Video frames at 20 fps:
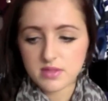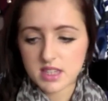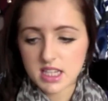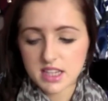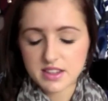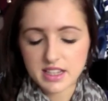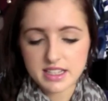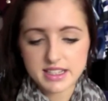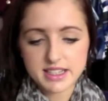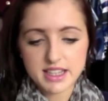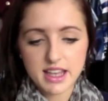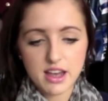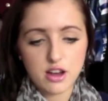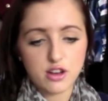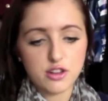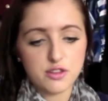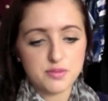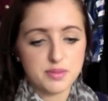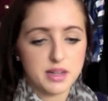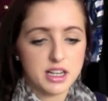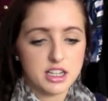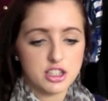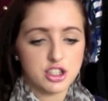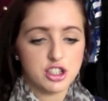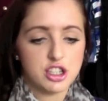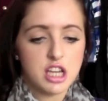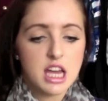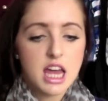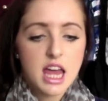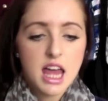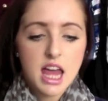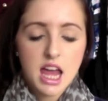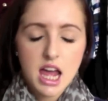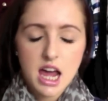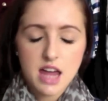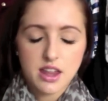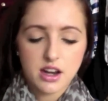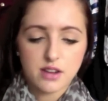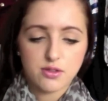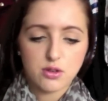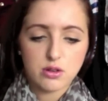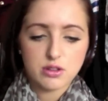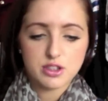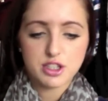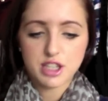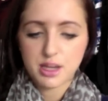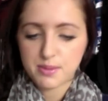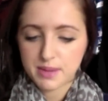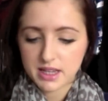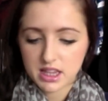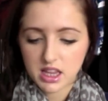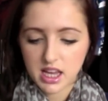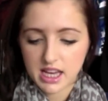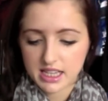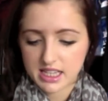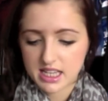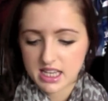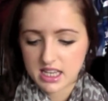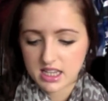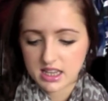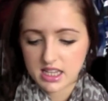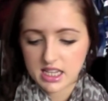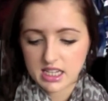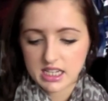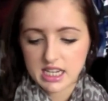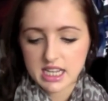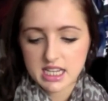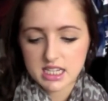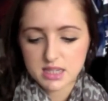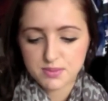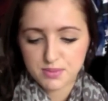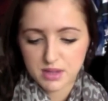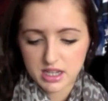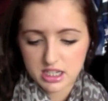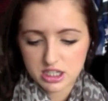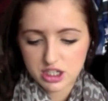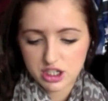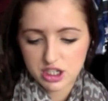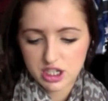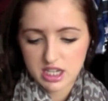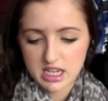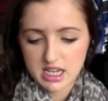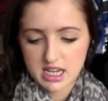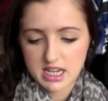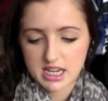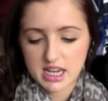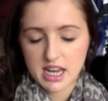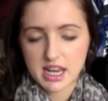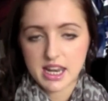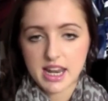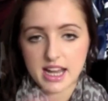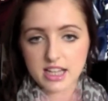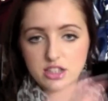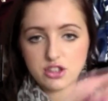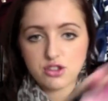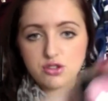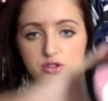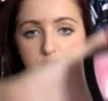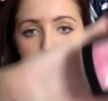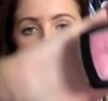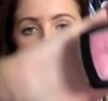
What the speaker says: that's the E.L.F. blush. And I've also been liking the NYX blush in Natural,